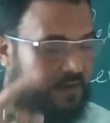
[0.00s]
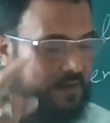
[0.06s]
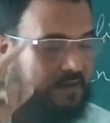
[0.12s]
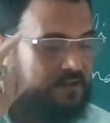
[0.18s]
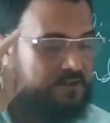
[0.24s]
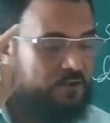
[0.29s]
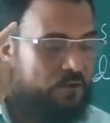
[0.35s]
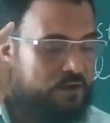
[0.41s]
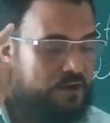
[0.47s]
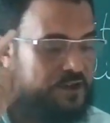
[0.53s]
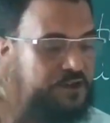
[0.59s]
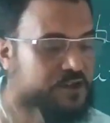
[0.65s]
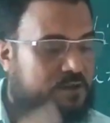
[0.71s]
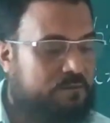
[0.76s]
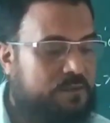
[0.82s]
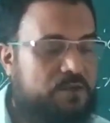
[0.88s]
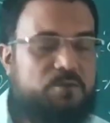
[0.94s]
It is a
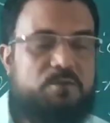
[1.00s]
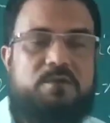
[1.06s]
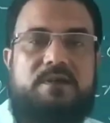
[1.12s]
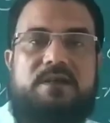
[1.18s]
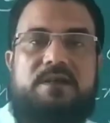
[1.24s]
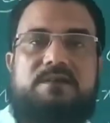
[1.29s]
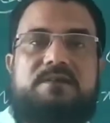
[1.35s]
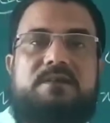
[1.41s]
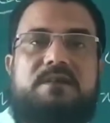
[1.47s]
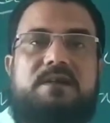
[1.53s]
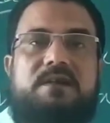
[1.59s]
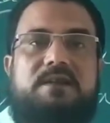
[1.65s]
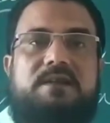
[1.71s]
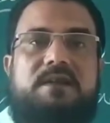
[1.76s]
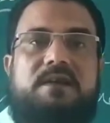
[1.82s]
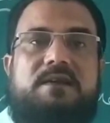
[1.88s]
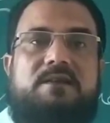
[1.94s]
holistic view. It is
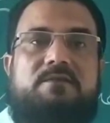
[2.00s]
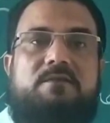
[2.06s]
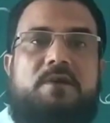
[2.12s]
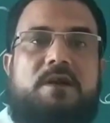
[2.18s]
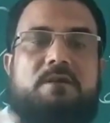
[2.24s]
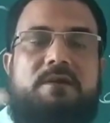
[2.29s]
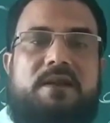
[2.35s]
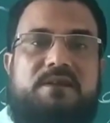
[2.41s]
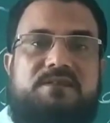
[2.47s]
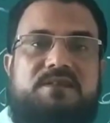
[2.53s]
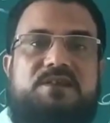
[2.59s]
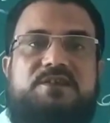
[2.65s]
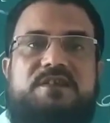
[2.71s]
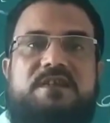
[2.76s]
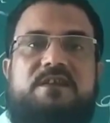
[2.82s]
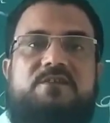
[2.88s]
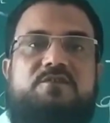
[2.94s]
that for our
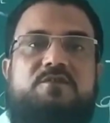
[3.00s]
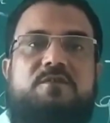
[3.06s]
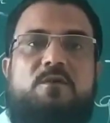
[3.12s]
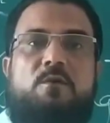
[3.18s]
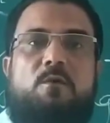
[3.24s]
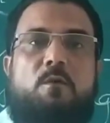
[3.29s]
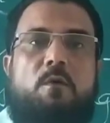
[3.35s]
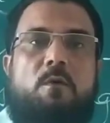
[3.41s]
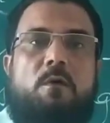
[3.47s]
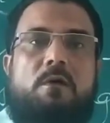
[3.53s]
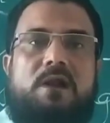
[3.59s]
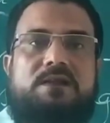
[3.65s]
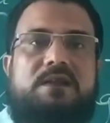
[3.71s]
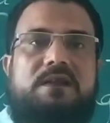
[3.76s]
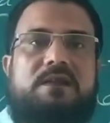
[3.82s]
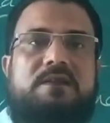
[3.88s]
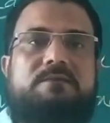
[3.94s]
existence, all
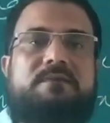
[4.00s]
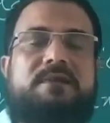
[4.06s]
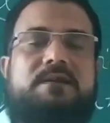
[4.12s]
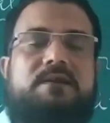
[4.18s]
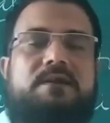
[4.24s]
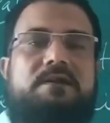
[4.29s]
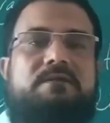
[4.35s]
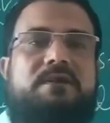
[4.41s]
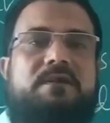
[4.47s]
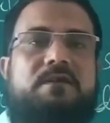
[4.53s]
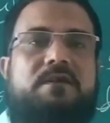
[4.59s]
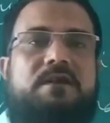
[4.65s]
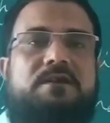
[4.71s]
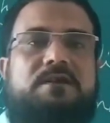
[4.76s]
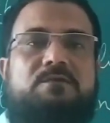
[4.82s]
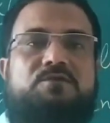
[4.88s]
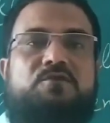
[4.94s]
other living
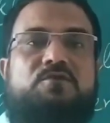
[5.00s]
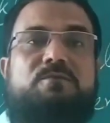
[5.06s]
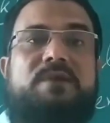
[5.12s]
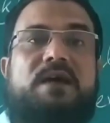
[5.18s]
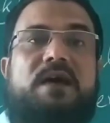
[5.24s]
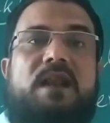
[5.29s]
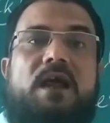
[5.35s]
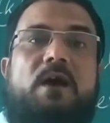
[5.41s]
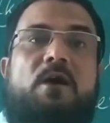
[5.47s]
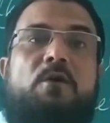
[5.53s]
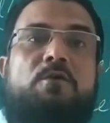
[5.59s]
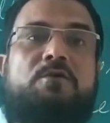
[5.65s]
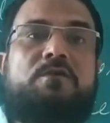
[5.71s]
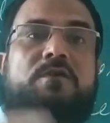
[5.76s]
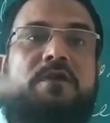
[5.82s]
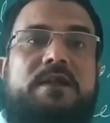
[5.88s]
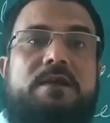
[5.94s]
organisms should be
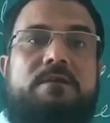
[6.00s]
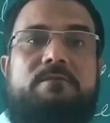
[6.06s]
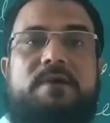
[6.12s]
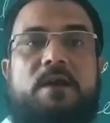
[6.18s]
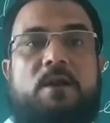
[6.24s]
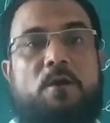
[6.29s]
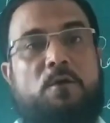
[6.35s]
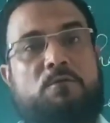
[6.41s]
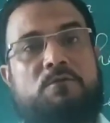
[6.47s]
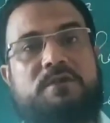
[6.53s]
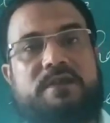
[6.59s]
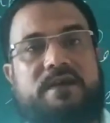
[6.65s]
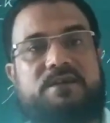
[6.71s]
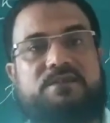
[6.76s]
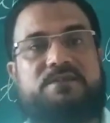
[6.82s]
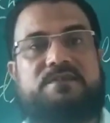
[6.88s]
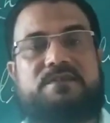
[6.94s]
allowed to live along with
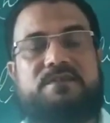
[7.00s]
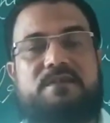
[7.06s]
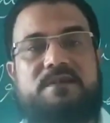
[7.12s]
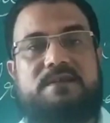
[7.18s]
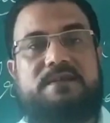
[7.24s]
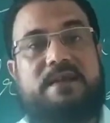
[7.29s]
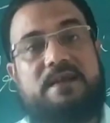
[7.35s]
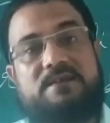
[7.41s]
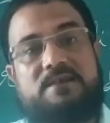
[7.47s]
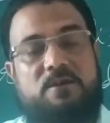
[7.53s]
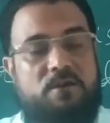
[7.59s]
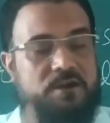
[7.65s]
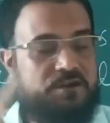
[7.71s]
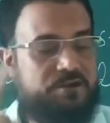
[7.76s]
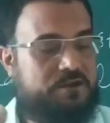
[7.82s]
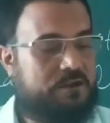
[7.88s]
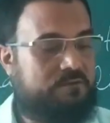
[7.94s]
us. That is a
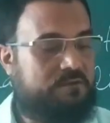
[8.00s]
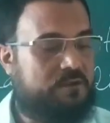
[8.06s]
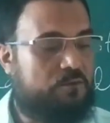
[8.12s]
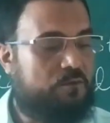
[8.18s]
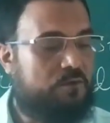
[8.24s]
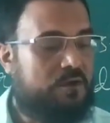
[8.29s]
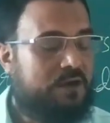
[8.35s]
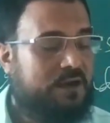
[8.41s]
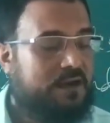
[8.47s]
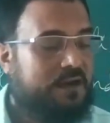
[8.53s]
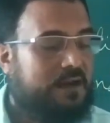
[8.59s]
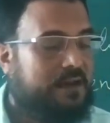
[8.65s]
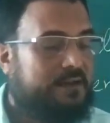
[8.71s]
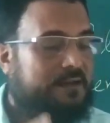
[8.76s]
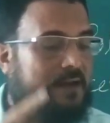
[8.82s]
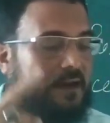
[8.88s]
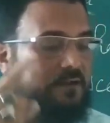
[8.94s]
holistic view.
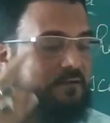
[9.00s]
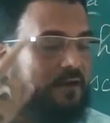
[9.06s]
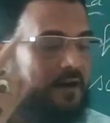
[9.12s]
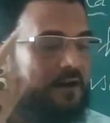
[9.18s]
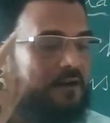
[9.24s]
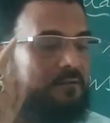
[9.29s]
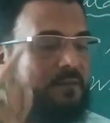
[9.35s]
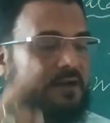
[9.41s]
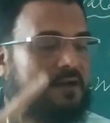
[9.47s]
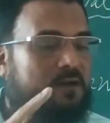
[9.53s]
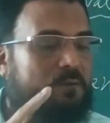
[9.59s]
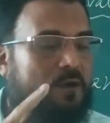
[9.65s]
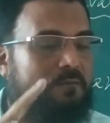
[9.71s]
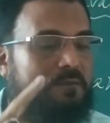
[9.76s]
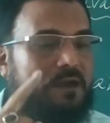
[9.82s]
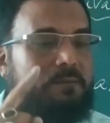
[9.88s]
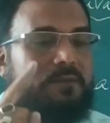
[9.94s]
The environment
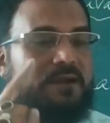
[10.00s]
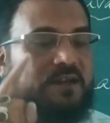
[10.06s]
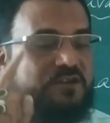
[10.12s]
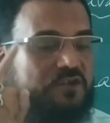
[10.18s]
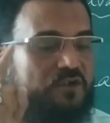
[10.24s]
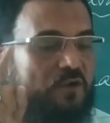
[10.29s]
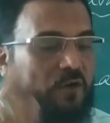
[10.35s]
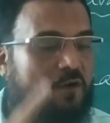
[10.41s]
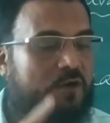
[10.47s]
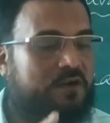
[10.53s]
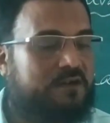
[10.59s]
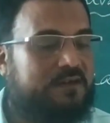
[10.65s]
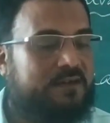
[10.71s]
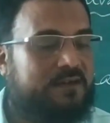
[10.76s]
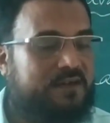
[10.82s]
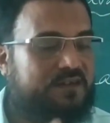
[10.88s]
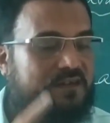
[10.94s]
problem does
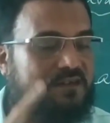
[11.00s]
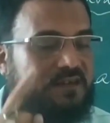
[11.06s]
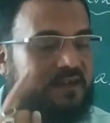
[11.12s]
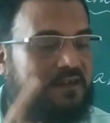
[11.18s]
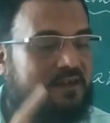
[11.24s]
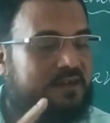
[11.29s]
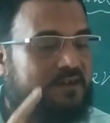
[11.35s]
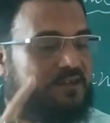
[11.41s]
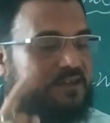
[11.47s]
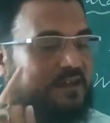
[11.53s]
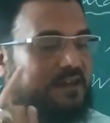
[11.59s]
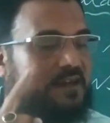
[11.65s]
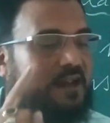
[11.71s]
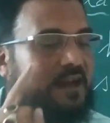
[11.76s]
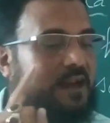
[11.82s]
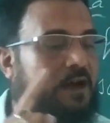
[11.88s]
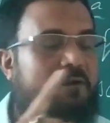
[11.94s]
not necessarily
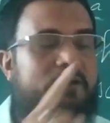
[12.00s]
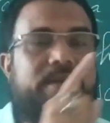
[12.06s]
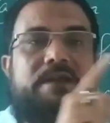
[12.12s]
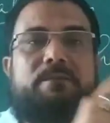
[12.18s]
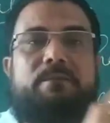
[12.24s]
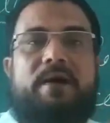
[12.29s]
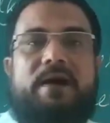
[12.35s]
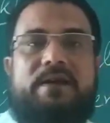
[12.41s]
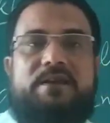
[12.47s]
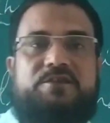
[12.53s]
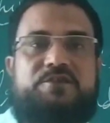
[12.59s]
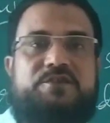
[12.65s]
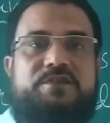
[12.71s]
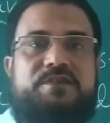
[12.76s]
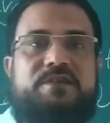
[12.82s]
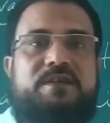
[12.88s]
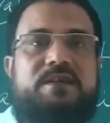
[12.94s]
signal our
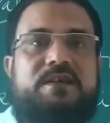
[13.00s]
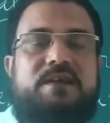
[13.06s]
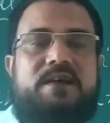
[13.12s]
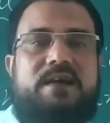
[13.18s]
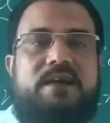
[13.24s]
demise.